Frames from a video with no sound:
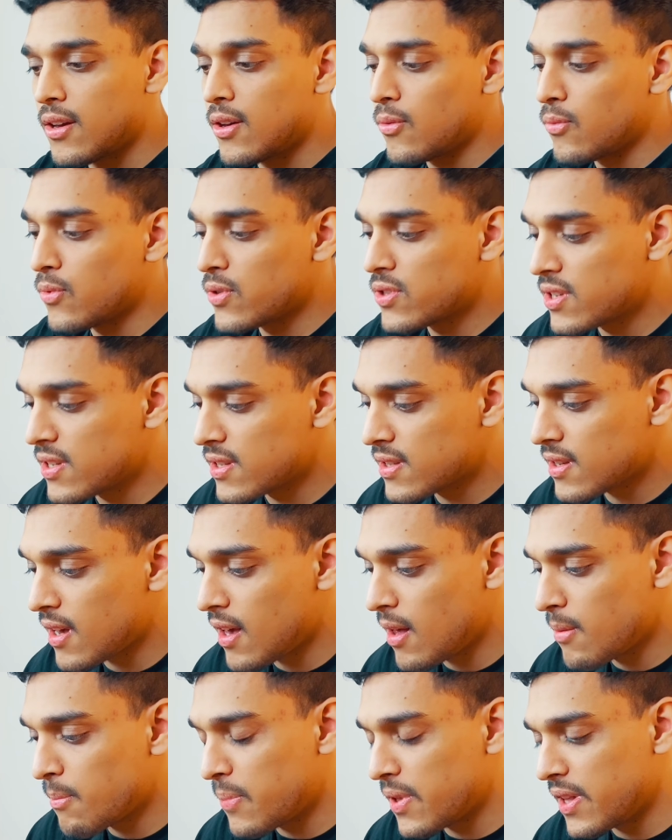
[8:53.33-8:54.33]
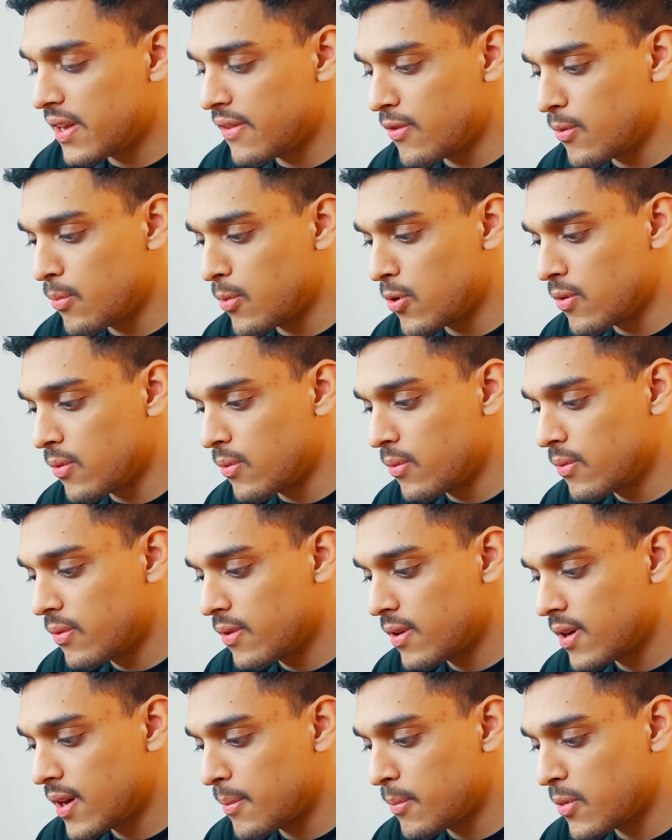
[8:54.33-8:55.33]
which is unbelievable.
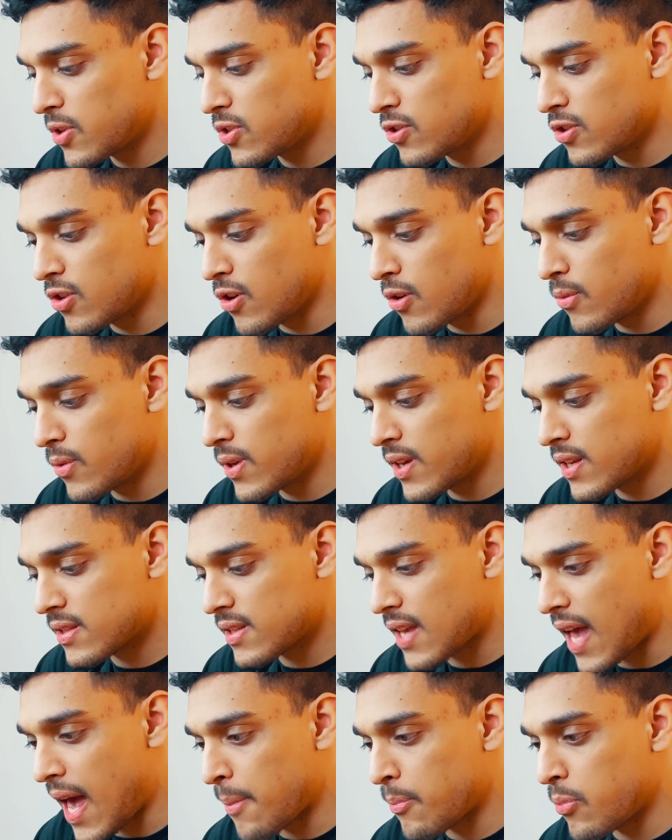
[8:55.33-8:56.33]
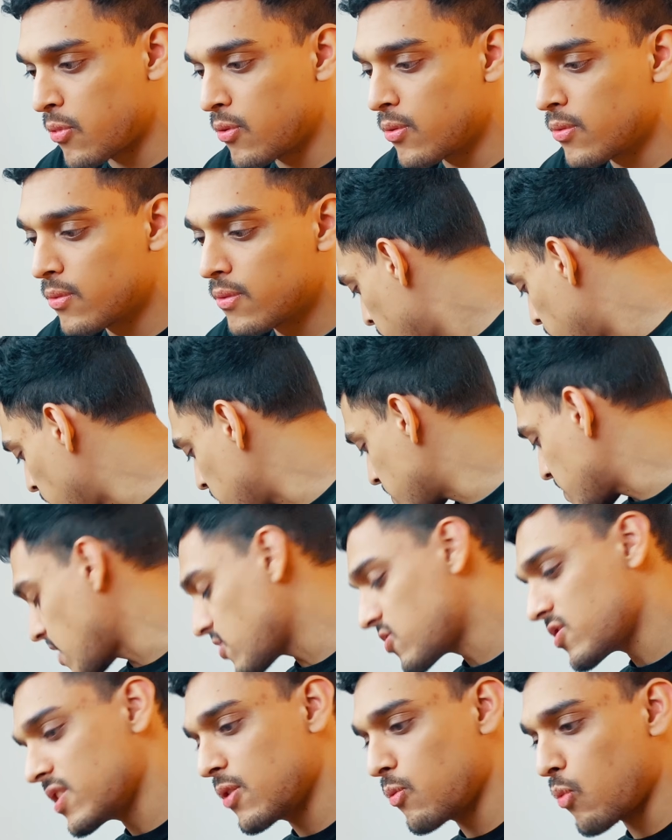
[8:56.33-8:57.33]
But you know, it's Apple. But
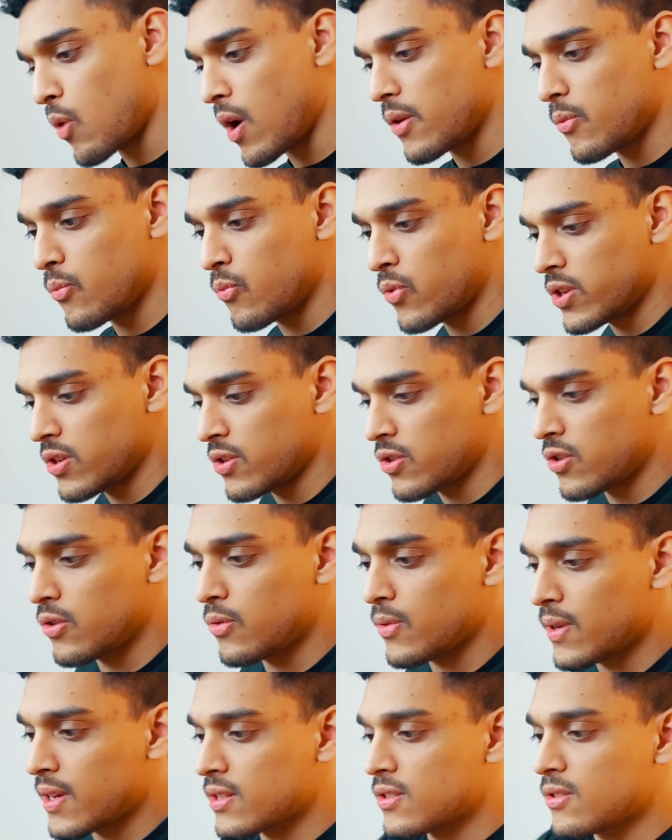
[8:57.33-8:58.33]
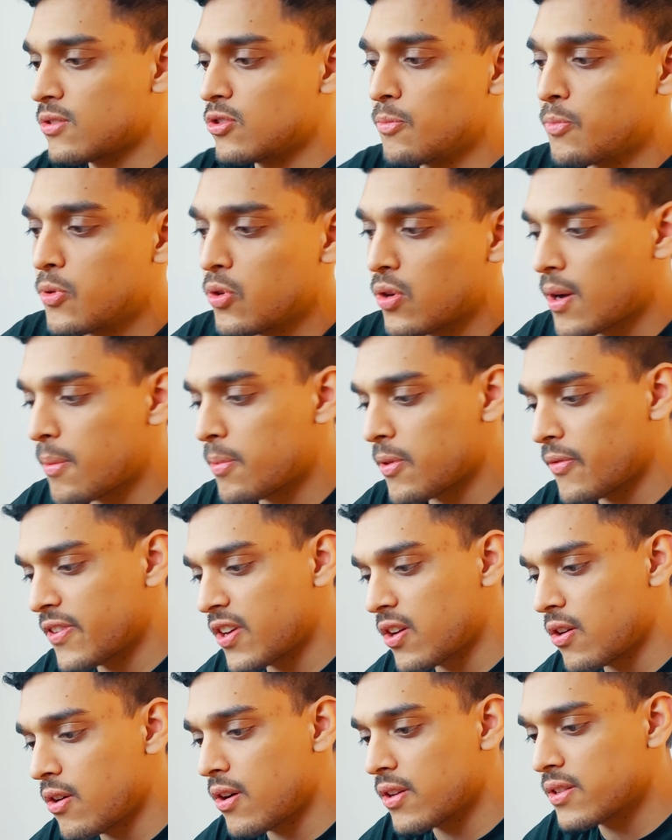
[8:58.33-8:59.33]
essentially what you do is you put a couple of your
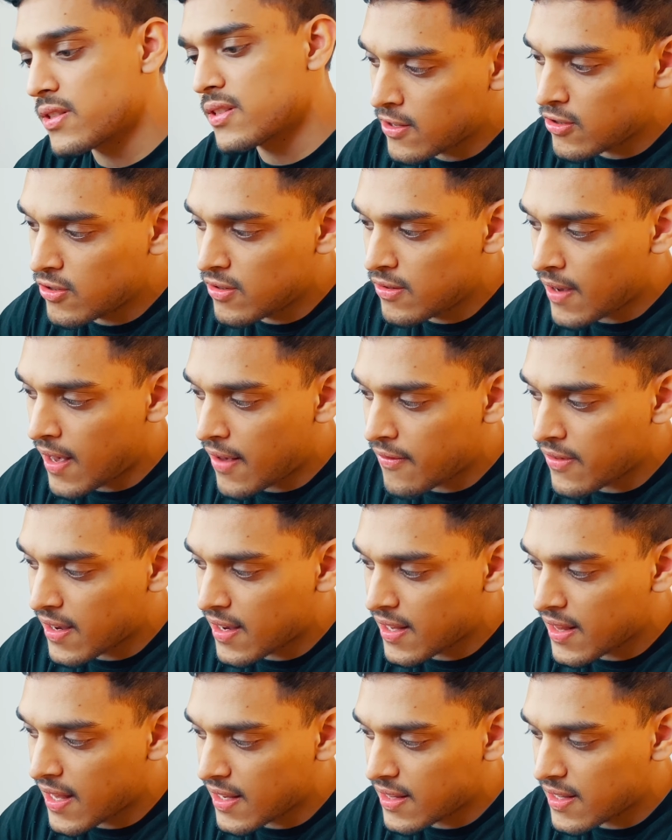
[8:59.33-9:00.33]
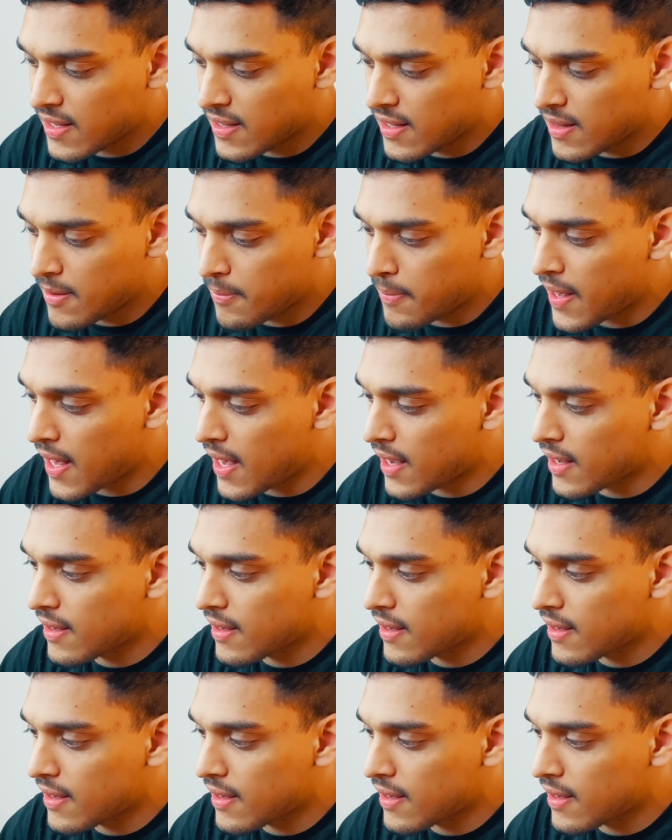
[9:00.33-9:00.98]
cards and you have it connected in the back.